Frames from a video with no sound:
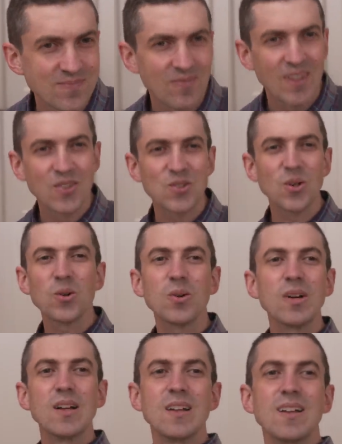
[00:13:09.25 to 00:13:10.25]

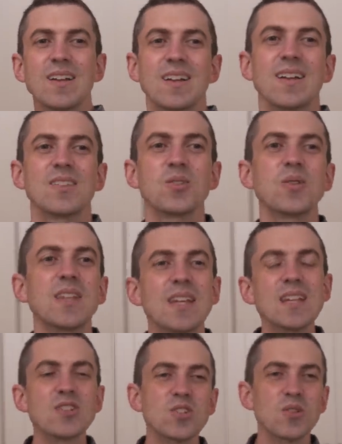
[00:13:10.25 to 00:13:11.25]
So the
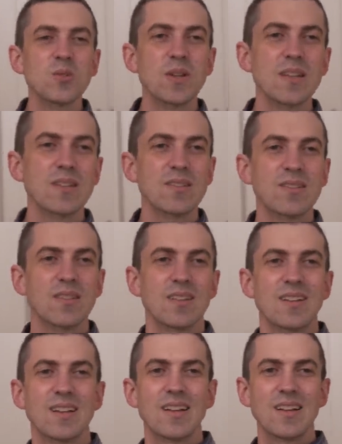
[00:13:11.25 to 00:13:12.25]
issue is,
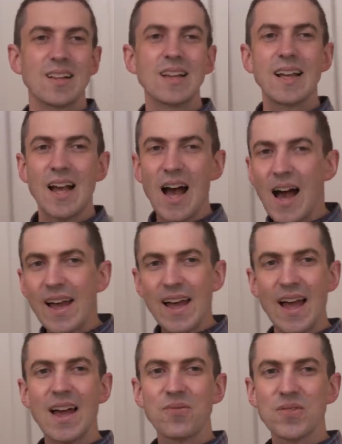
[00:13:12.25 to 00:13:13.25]
like, I
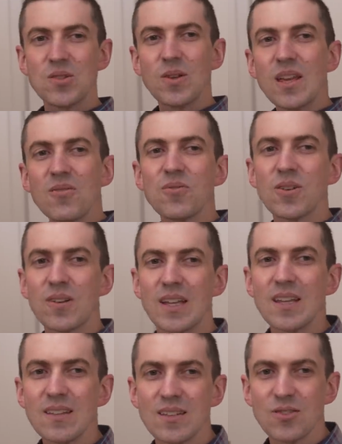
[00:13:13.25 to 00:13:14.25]
have to, if there
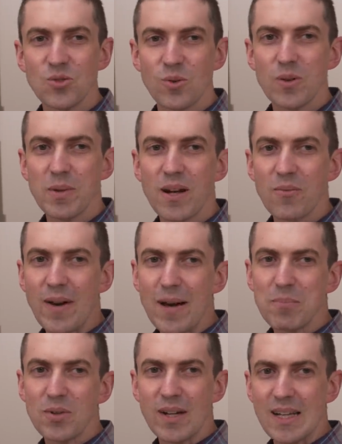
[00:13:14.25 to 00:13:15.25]
is a store-bought
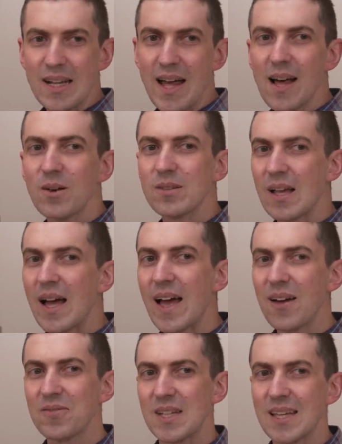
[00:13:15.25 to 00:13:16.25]
wrapper in-house, I
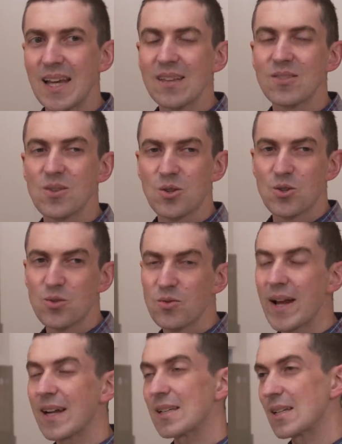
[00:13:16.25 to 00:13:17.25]
have to guess the
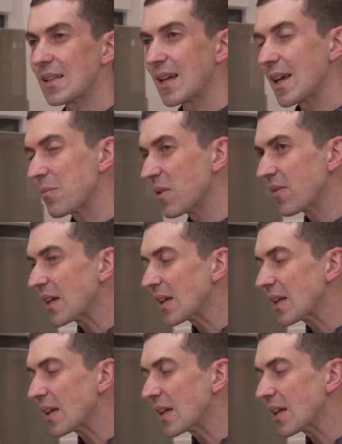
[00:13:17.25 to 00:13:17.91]
correct name of